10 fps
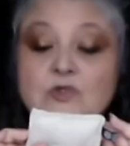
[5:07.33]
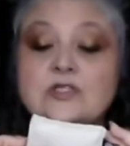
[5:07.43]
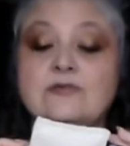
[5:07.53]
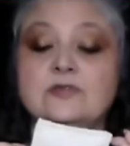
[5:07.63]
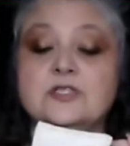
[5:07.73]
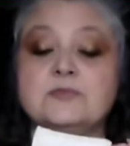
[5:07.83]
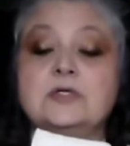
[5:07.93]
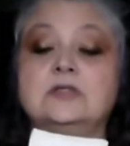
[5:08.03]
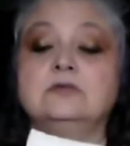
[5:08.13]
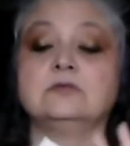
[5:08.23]
definitely
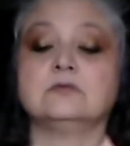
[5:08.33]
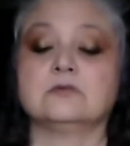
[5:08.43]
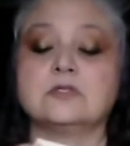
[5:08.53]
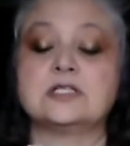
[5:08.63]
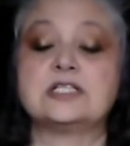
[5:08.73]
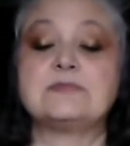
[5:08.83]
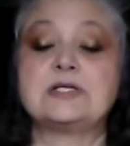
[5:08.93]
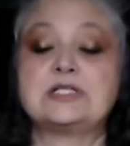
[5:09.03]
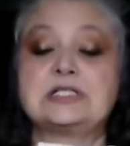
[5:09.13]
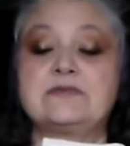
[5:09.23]
smell.
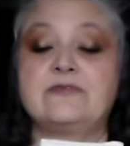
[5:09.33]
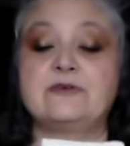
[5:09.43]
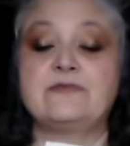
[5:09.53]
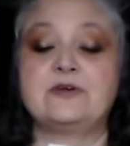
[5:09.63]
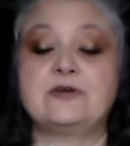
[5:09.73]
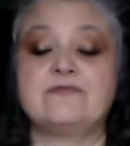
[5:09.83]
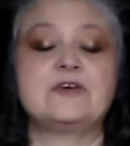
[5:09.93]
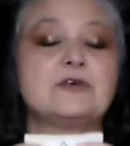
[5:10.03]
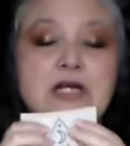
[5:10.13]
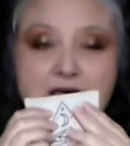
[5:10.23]
Smells very, very,
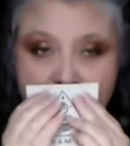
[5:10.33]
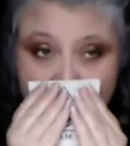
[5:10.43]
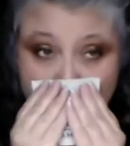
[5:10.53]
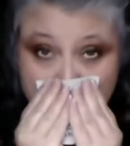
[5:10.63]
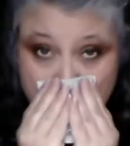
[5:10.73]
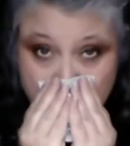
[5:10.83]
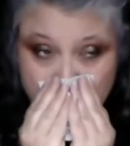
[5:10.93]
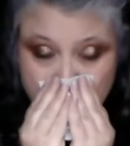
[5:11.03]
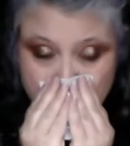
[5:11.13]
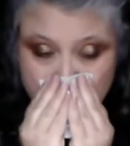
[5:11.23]
very lavendery.
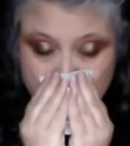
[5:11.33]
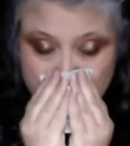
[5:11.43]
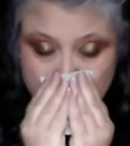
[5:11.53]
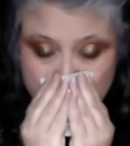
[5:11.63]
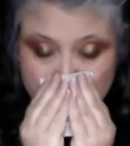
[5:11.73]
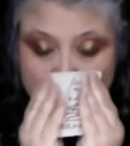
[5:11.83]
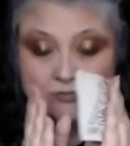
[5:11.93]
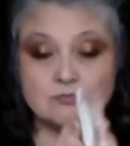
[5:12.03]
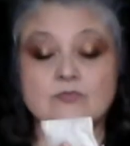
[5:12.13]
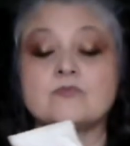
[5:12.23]

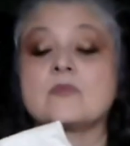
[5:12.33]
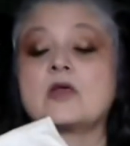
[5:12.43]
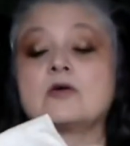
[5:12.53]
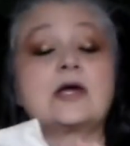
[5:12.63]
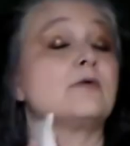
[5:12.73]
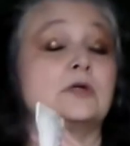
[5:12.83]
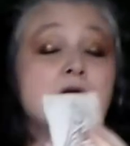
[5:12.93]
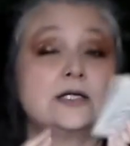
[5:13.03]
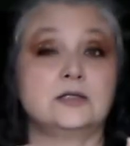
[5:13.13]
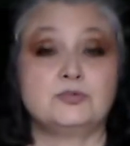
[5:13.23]
Mm. Okay, I will
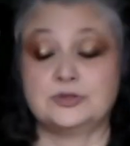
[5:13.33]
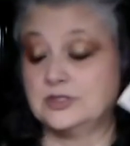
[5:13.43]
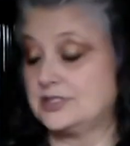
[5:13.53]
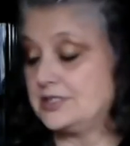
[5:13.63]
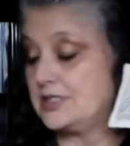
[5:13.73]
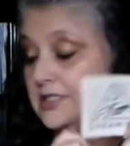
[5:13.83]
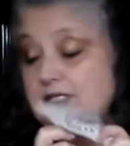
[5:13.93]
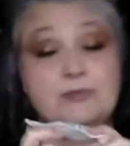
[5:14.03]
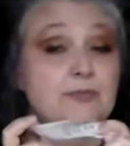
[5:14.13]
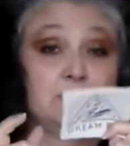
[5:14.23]
gladly put this
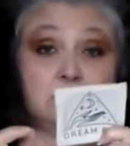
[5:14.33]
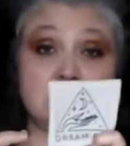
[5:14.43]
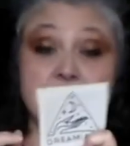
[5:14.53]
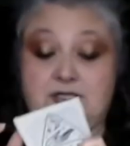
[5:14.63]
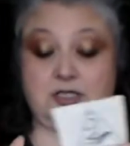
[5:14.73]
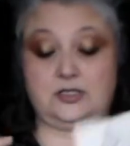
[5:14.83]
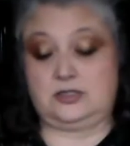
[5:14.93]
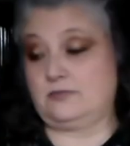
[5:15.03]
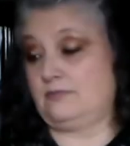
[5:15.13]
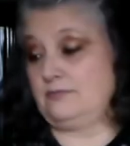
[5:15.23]
inside my pillowcase tonight.